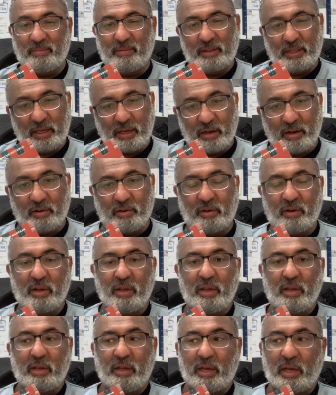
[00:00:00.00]

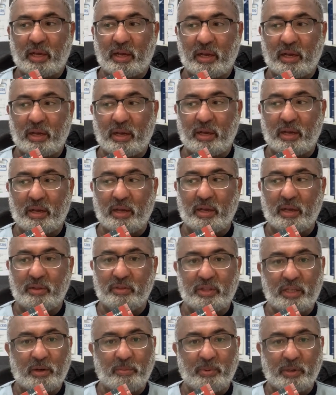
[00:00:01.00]

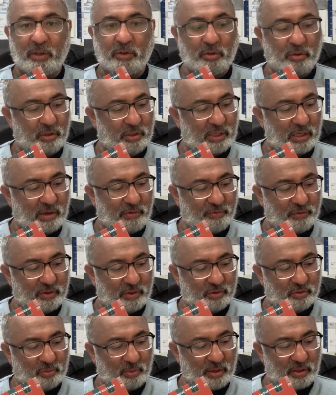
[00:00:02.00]
they're being looked after
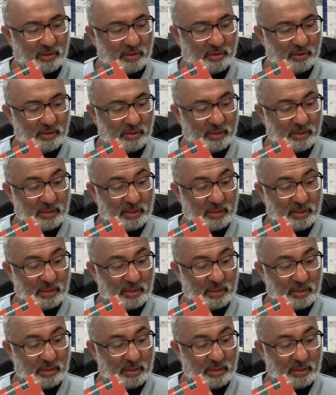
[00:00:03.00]
as well.